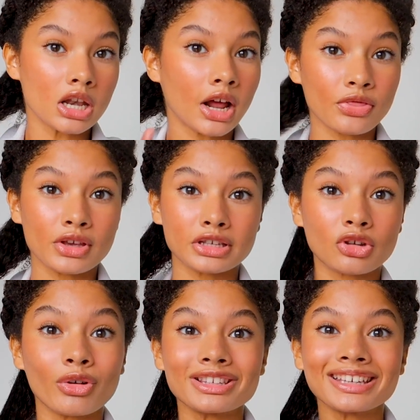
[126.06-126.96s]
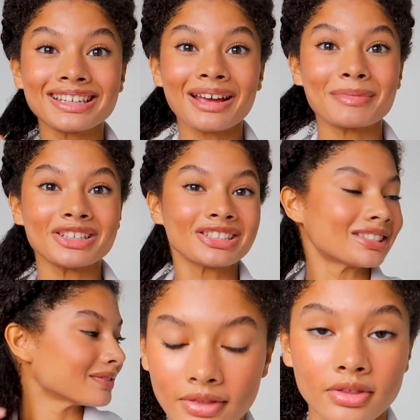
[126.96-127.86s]
nothing is going to get
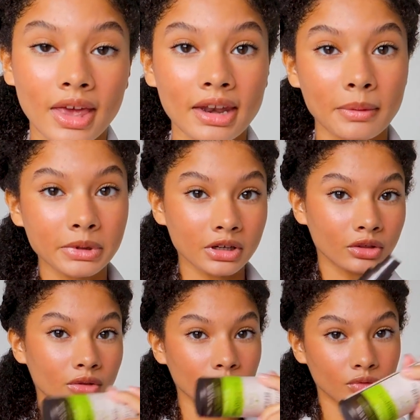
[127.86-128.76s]
damaged. And then I'm gonna